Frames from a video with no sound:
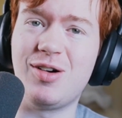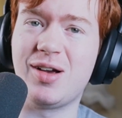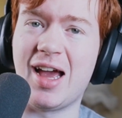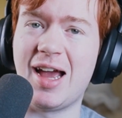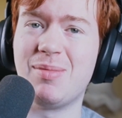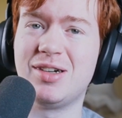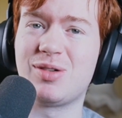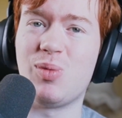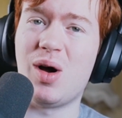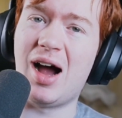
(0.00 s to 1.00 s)

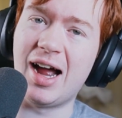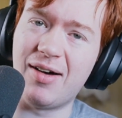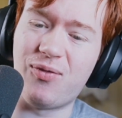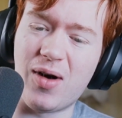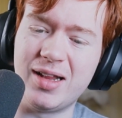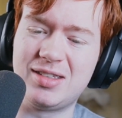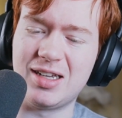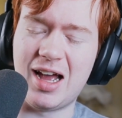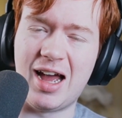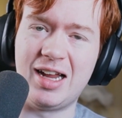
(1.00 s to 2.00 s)
gamers, what I have went
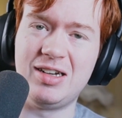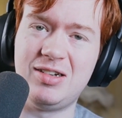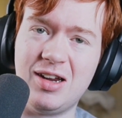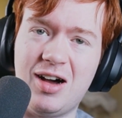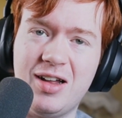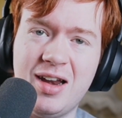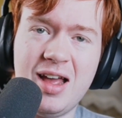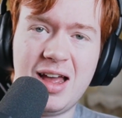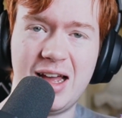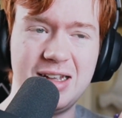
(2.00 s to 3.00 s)
and done
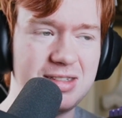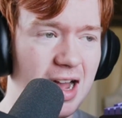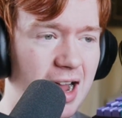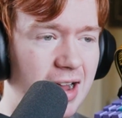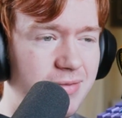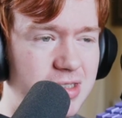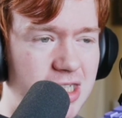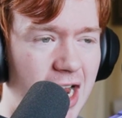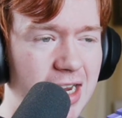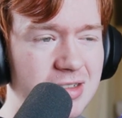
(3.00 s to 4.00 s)
is I have
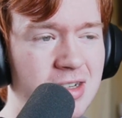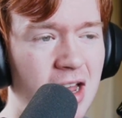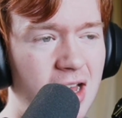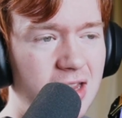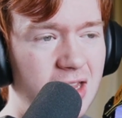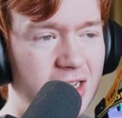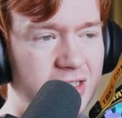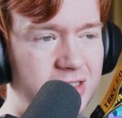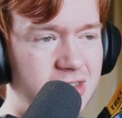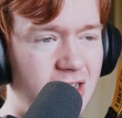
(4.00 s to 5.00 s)
changed the
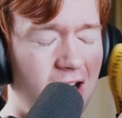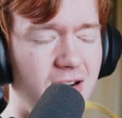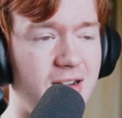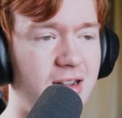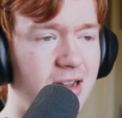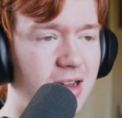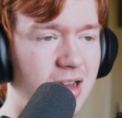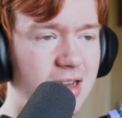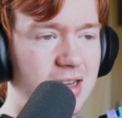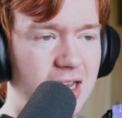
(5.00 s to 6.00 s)
stock
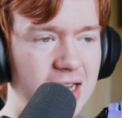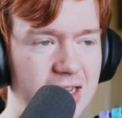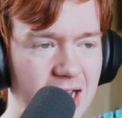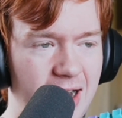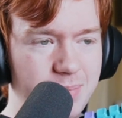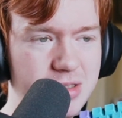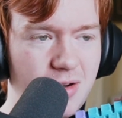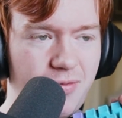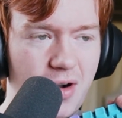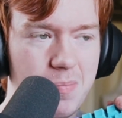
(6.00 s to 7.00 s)

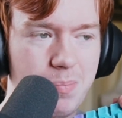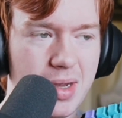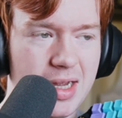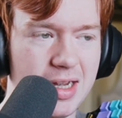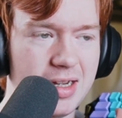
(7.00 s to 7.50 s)
keycaps from being